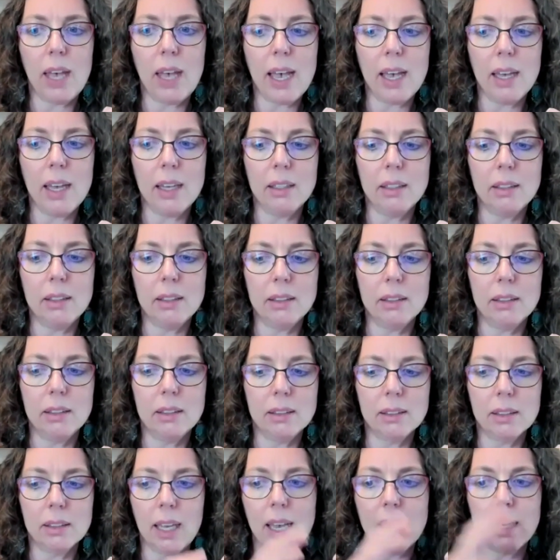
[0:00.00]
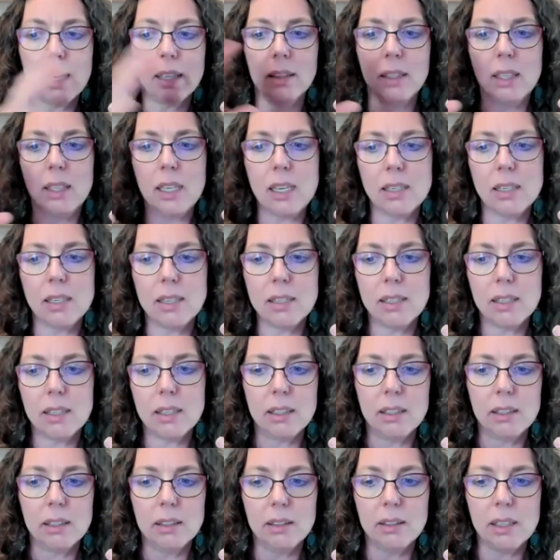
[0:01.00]
that like leads
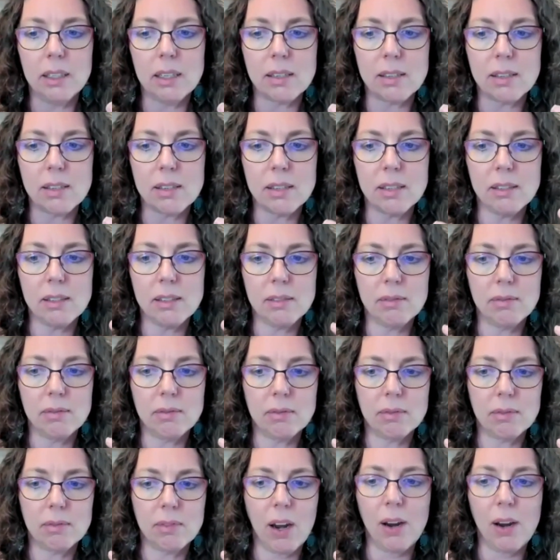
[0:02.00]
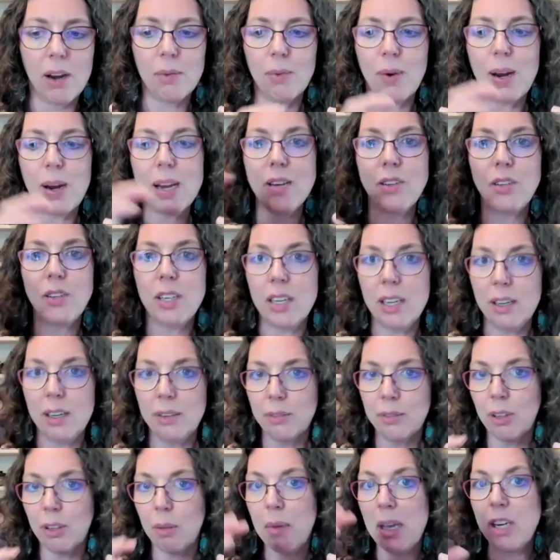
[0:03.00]
to this raging
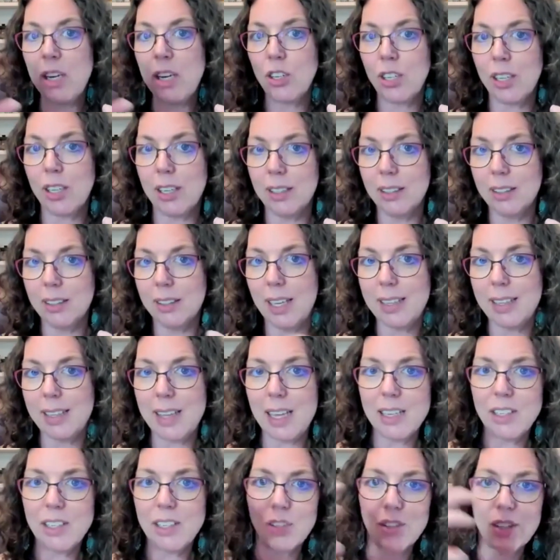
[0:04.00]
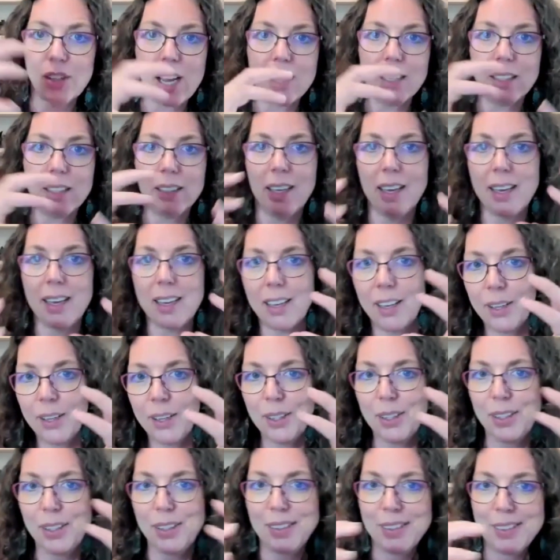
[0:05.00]
inflammation. Like they just kind of like,
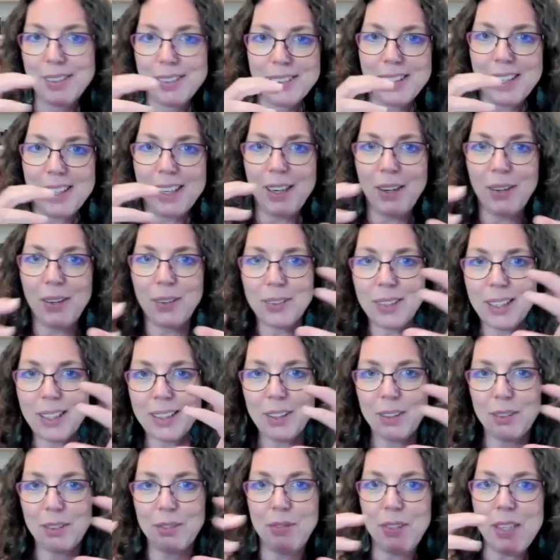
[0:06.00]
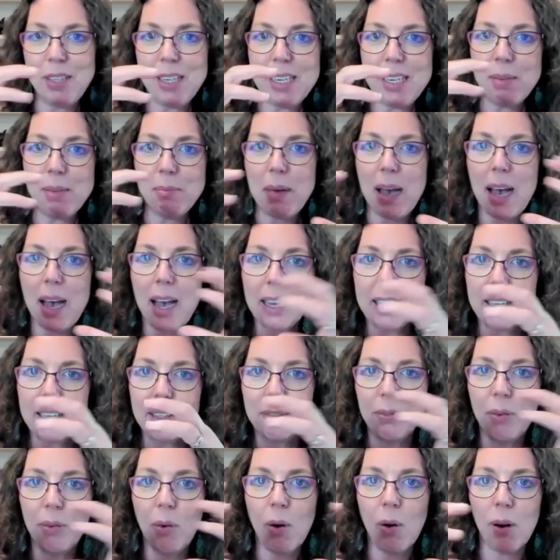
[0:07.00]
like they're feeding back
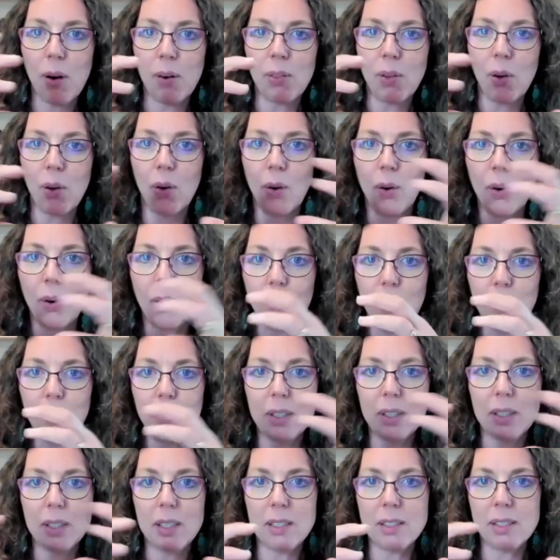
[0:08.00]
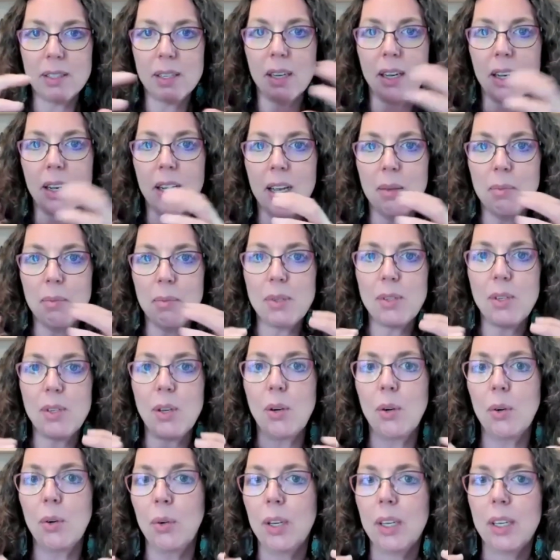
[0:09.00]
and forth all the time.
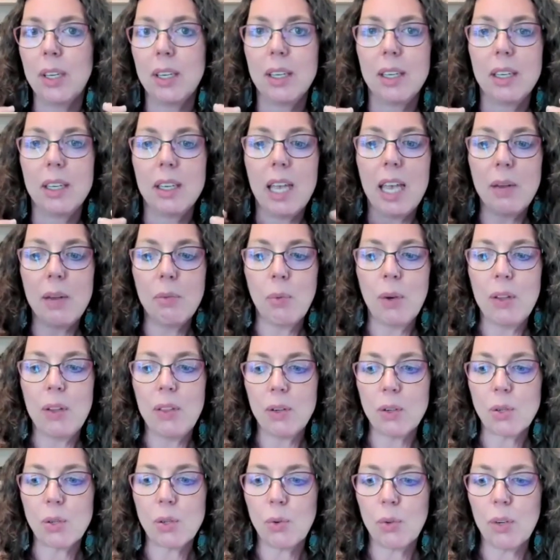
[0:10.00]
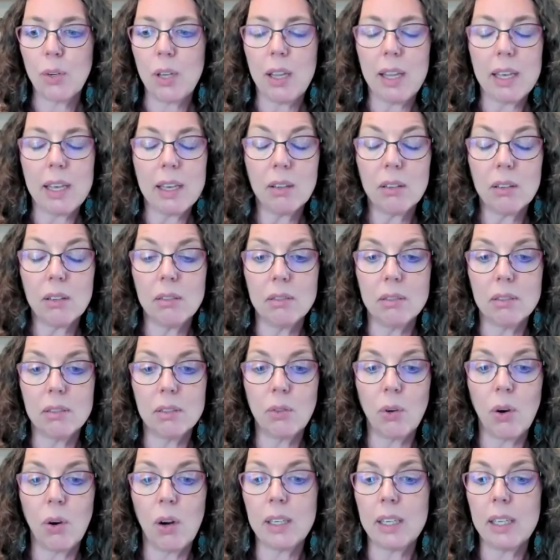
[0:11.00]
So, and when there's like
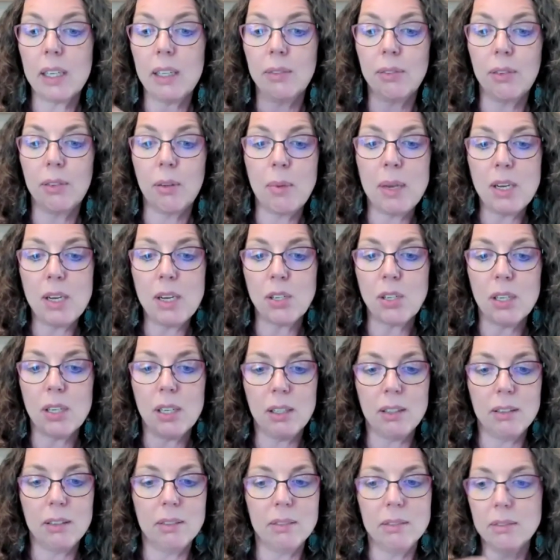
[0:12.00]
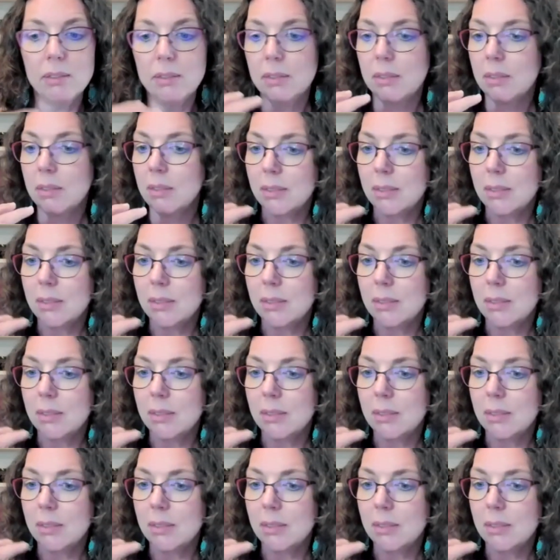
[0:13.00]
chronic inflammation